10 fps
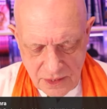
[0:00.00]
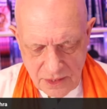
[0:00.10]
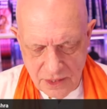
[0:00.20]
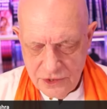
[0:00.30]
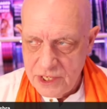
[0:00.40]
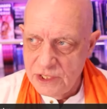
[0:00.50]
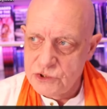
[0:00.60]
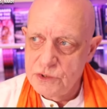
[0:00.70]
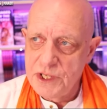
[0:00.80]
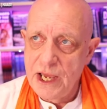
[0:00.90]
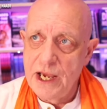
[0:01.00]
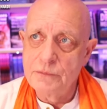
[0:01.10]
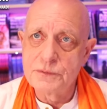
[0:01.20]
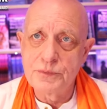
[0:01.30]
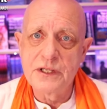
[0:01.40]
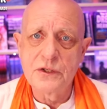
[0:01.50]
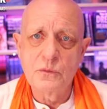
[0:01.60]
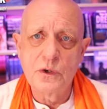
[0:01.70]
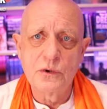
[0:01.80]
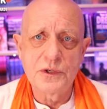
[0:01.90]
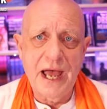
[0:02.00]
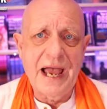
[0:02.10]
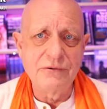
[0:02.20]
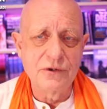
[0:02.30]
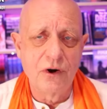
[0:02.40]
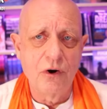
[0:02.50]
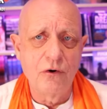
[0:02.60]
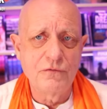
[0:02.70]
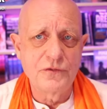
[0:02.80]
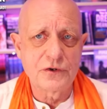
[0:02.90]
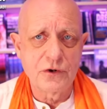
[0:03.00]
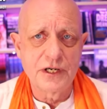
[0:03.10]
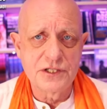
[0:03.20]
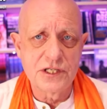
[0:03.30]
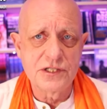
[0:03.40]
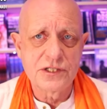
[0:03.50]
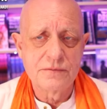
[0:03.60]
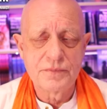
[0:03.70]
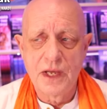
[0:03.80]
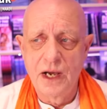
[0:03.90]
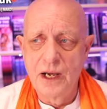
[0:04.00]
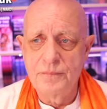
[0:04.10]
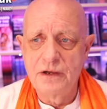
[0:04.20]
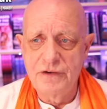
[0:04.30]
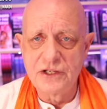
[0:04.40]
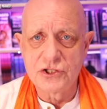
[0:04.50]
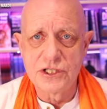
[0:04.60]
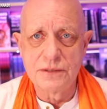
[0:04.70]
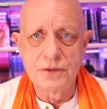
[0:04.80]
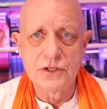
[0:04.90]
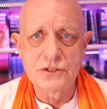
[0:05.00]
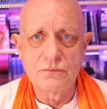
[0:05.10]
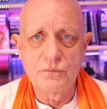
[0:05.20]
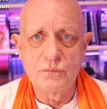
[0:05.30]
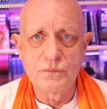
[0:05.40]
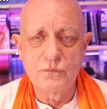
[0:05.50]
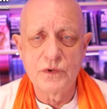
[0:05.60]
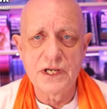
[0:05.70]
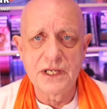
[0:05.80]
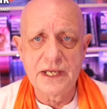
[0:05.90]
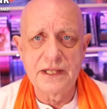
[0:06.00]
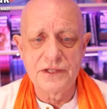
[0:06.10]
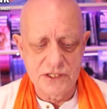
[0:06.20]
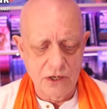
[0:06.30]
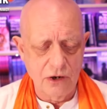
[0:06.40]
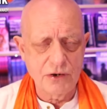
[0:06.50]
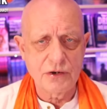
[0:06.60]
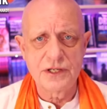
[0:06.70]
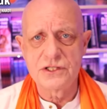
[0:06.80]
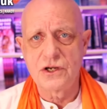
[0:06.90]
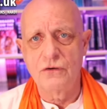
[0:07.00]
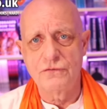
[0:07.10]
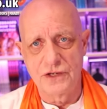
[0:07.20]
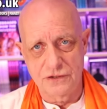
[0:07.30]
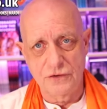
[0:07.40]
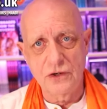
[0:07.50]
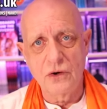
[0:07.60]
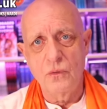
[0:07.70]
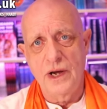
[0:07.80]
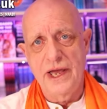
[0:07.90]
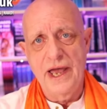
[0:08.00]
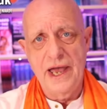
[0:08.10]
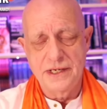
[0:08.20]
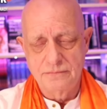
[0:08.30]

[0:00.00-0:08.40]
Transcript: the country that helps bring the world out of the crisis um, eventually, because we're going to get these these conflicts for a long way ahead.